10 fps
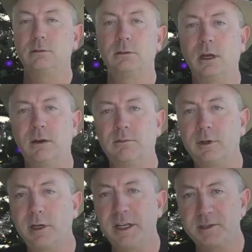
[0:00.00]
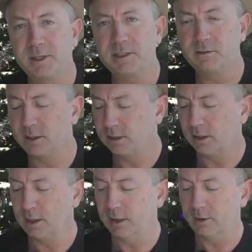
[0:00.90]
not very expensive
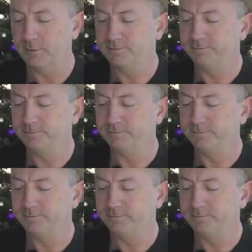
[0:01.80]
Kentucky Owl.